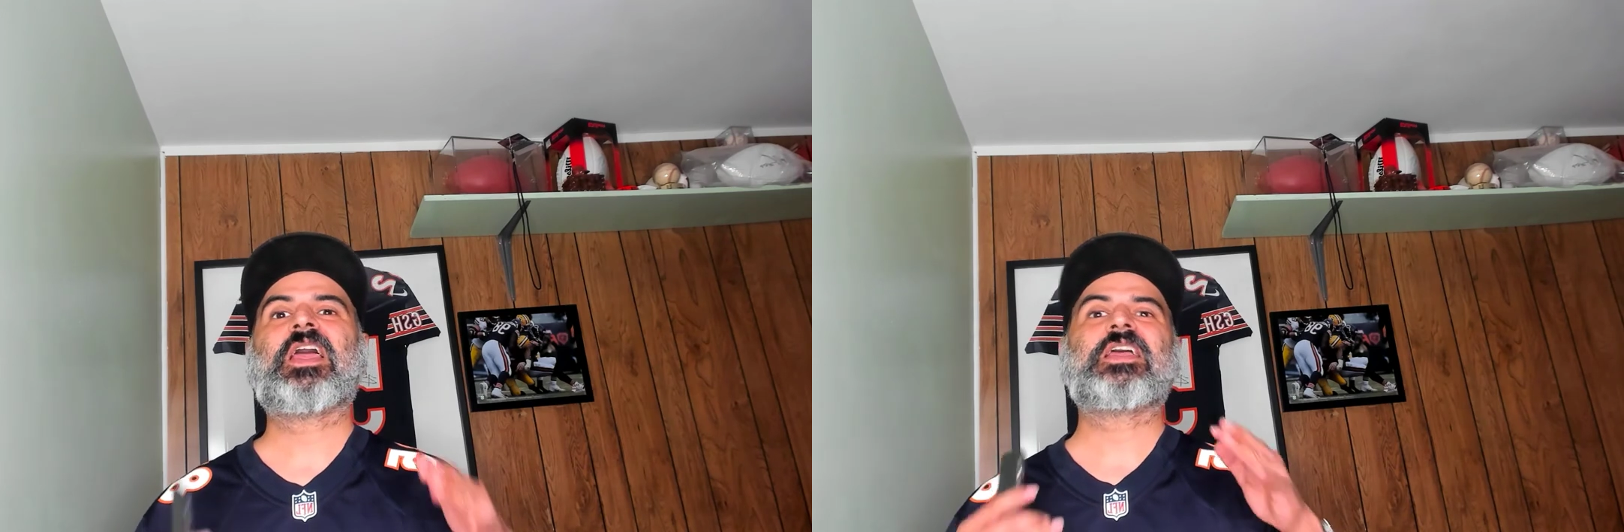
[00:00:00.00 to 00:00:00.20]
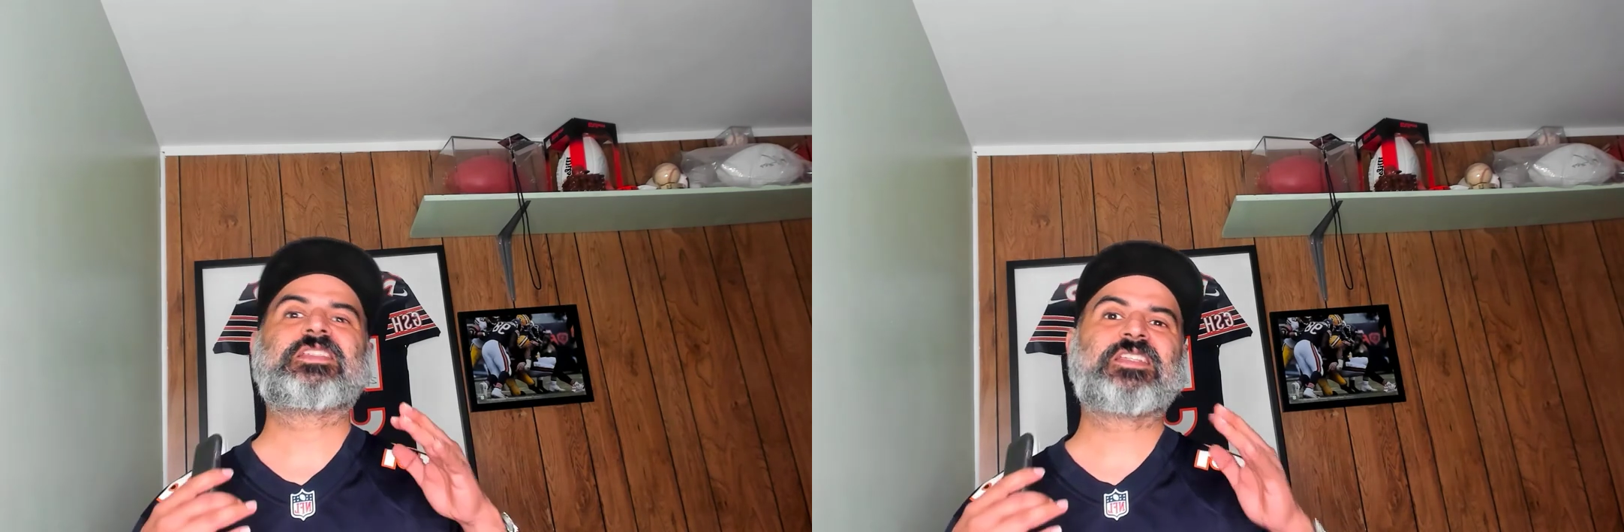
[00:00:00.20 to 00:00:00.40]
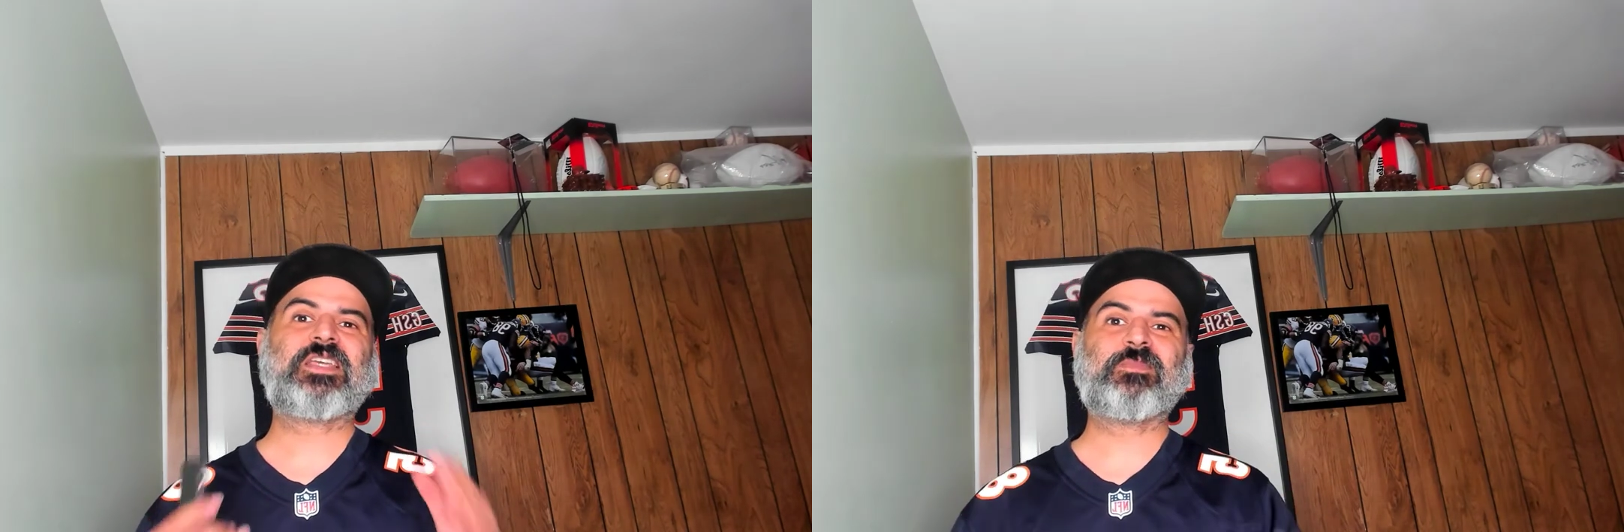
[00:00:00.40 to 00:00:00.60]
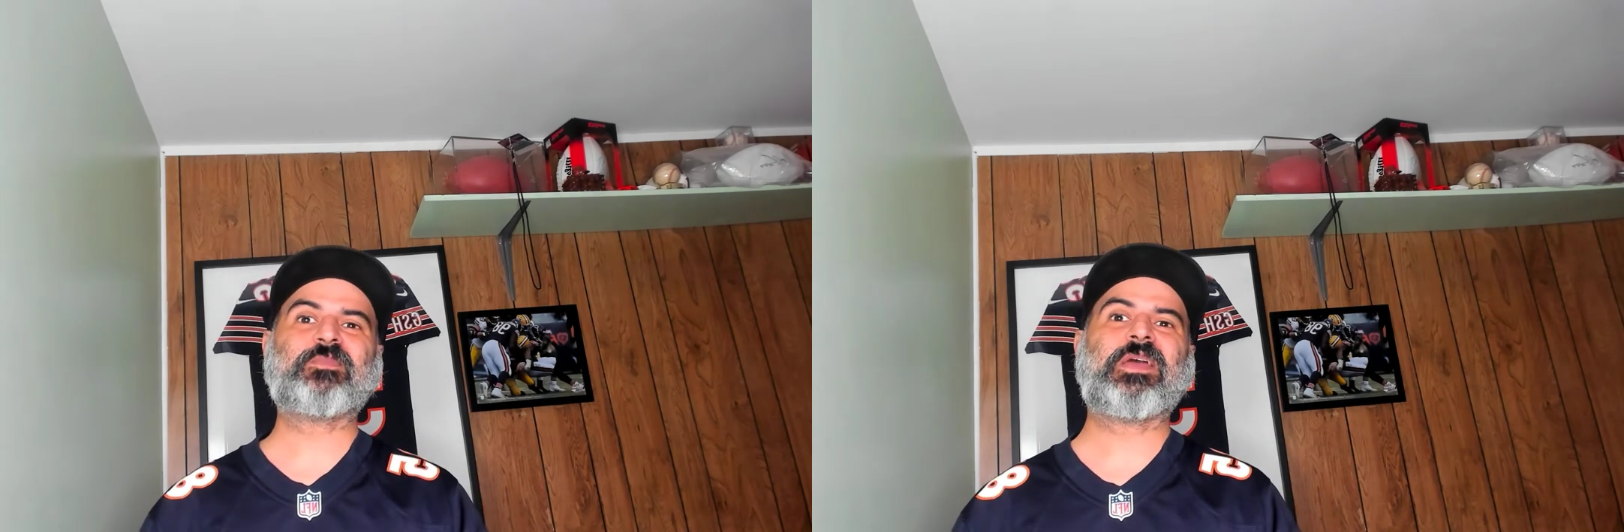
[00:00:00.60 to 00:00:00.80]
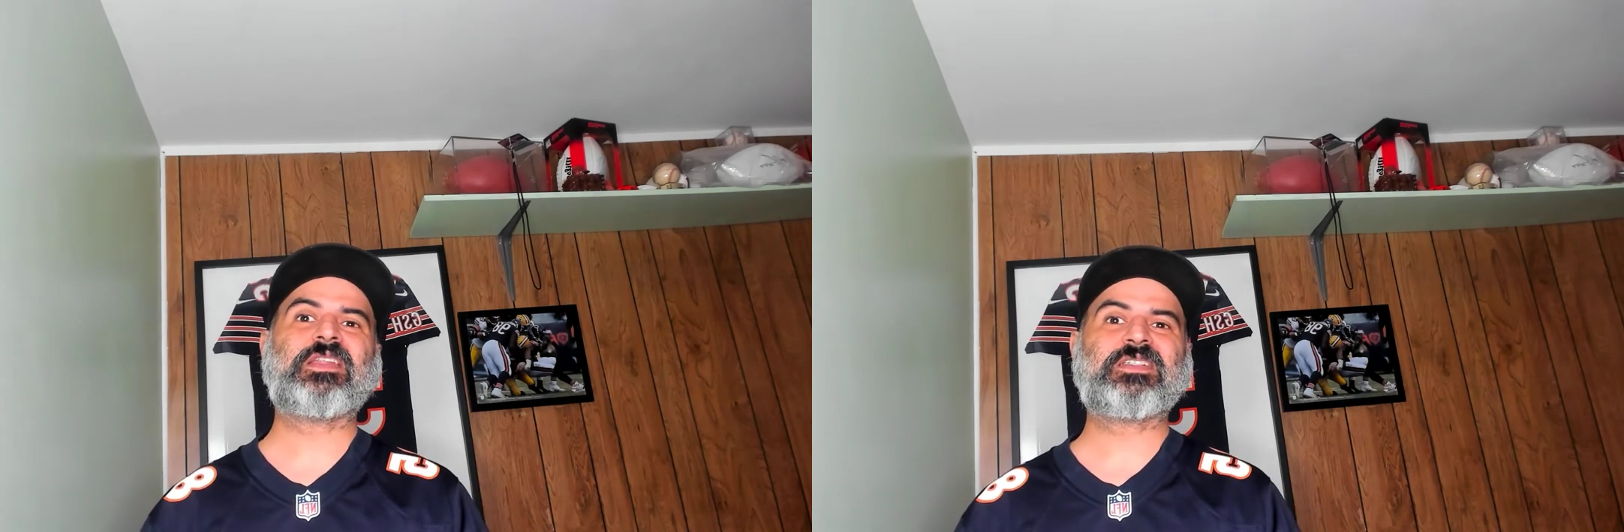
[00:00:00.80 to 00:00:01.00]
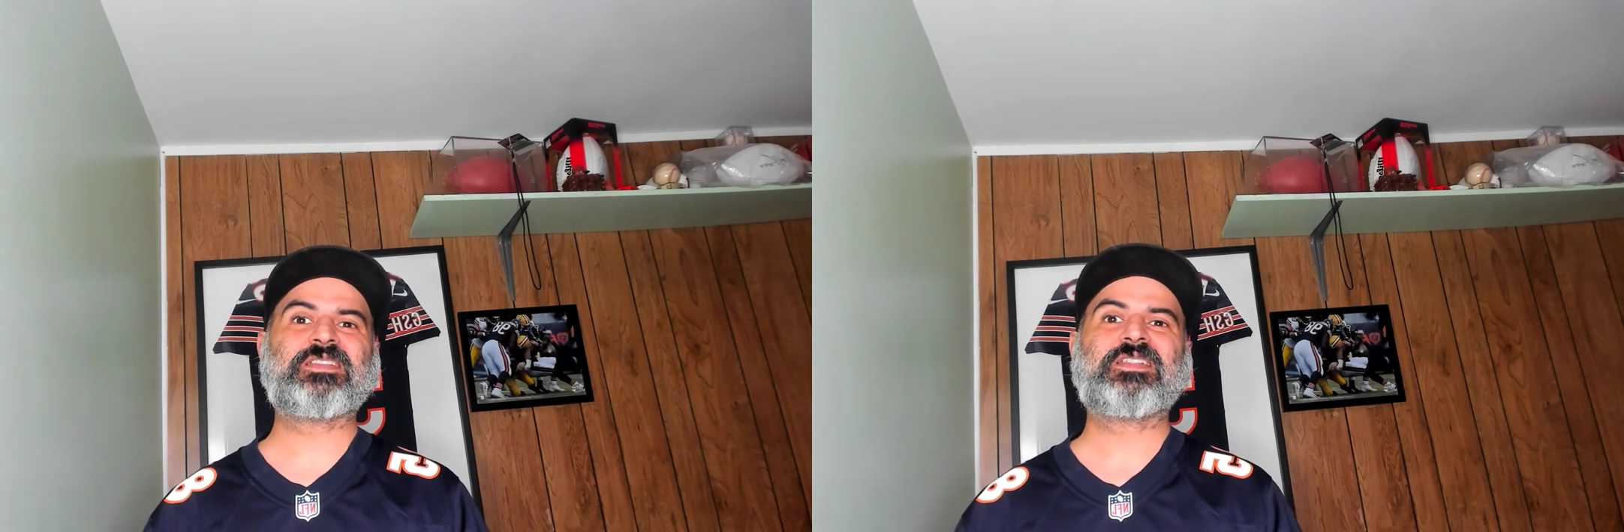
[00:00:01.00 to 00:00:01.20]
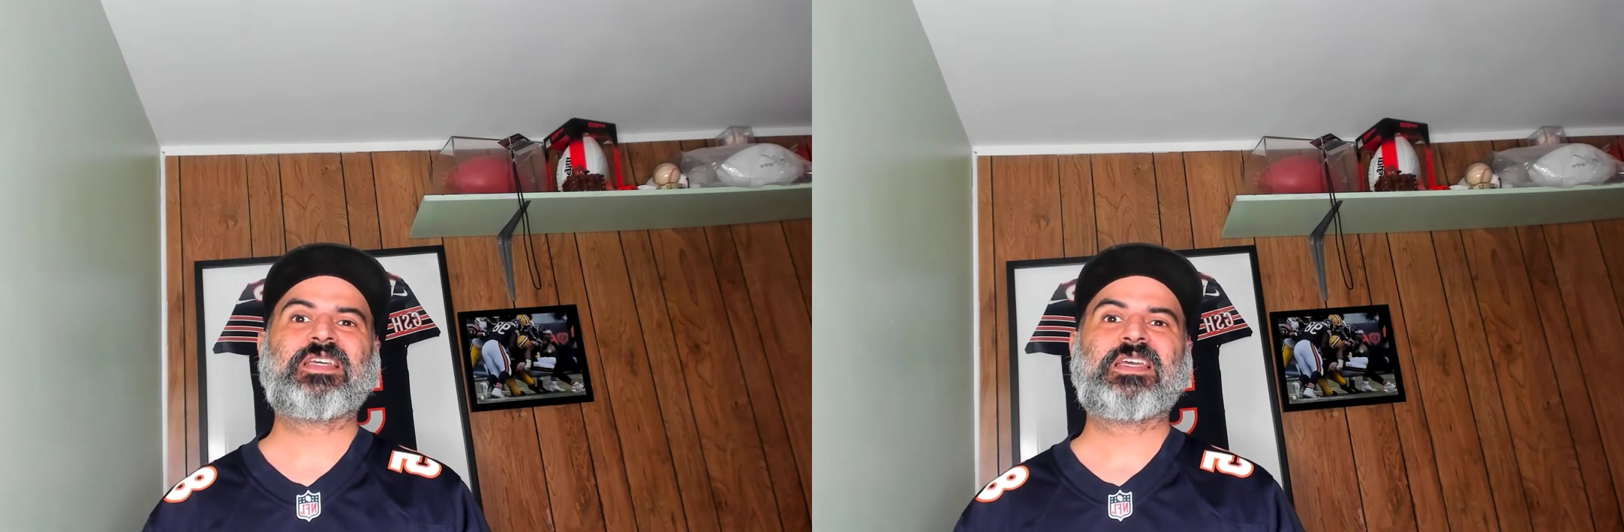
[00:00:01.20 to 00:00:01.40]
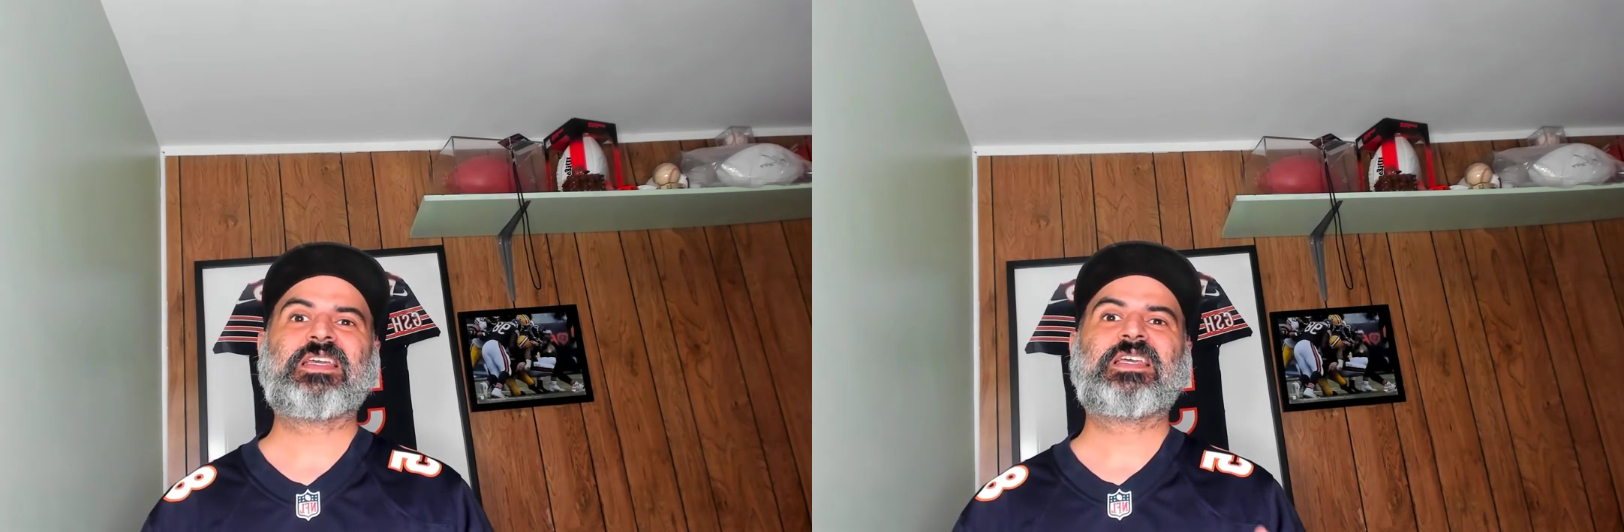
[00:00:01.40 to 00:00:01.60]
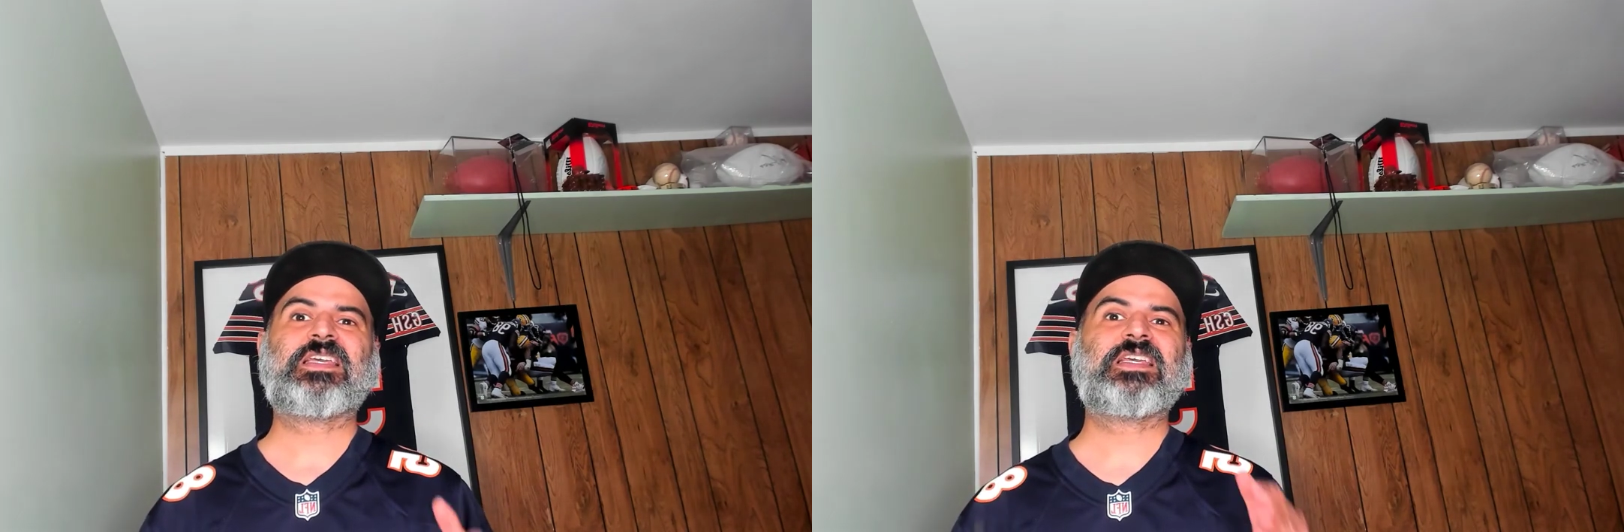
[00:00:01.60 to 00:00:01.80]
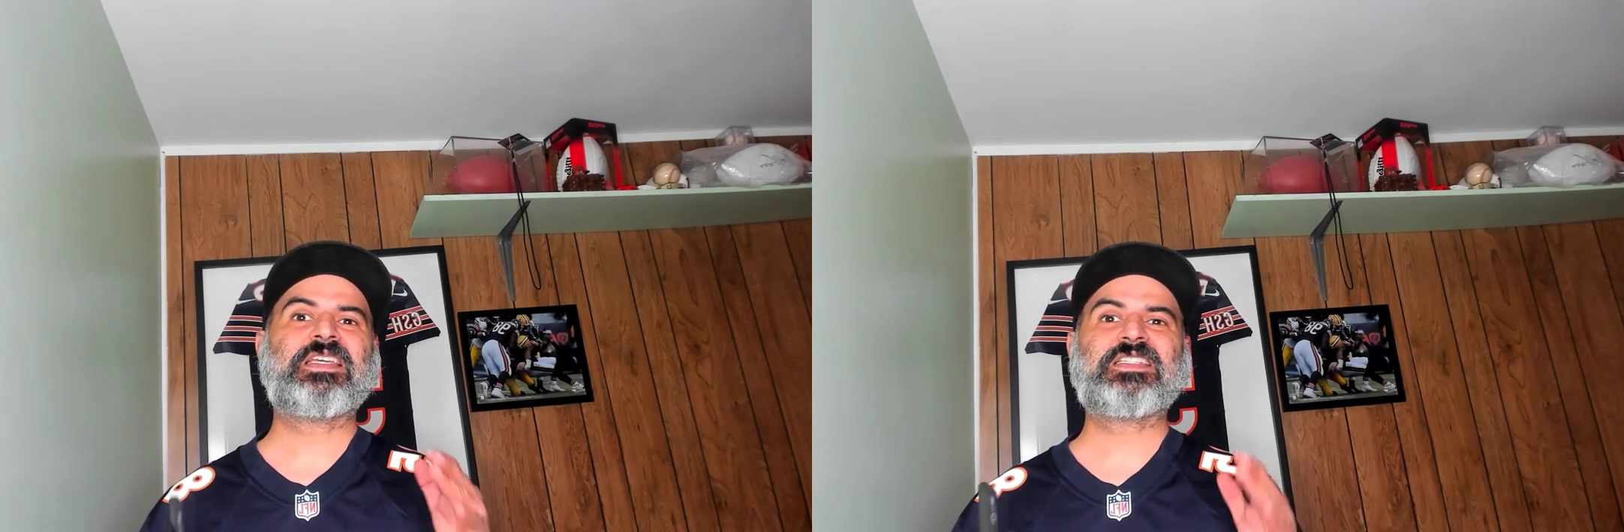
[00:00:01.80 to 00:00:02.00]
Skip Bayless,
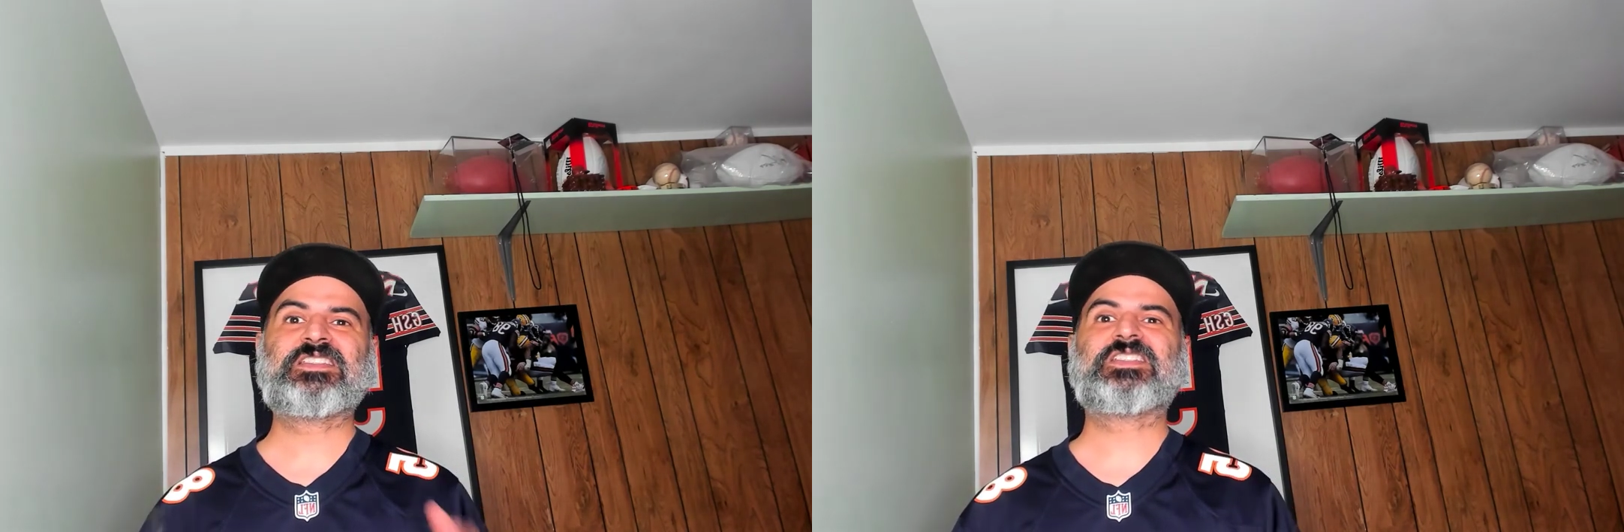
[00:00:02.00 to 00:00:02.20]
he's